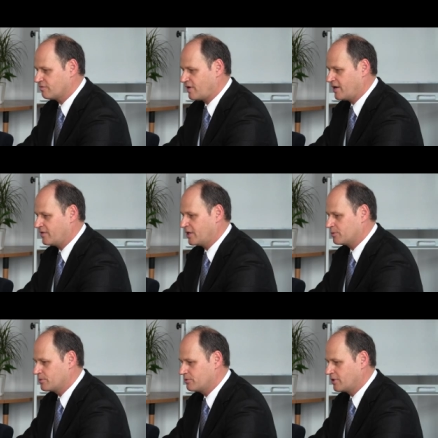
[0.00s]
via the
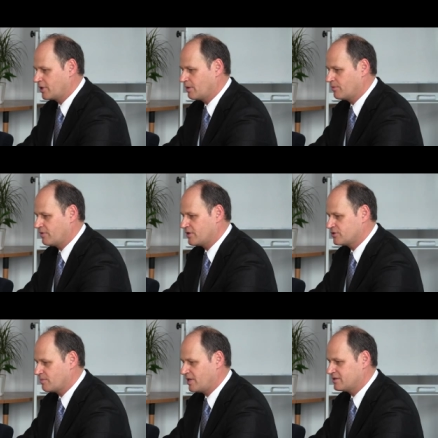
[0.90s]
entrepreneur-incumbent
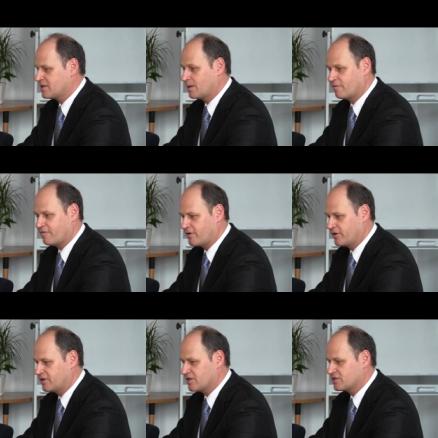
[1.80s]
relationship at the time of
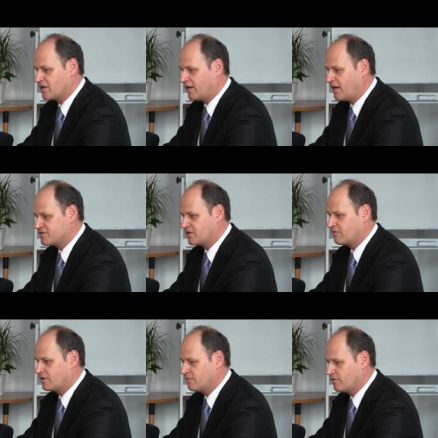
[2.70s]
founding does not have
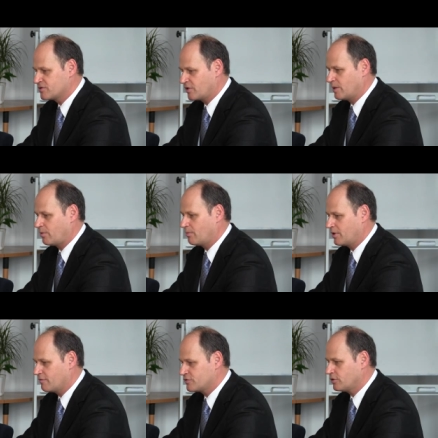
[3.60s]
significant influence on their
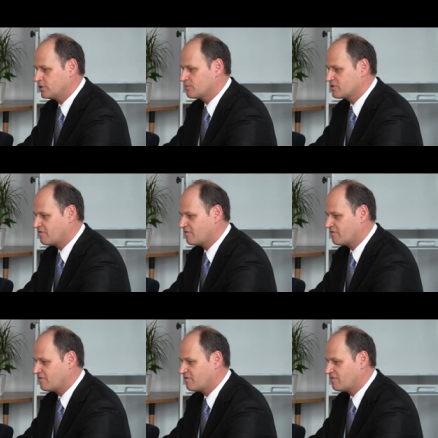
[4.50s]
probability of short-term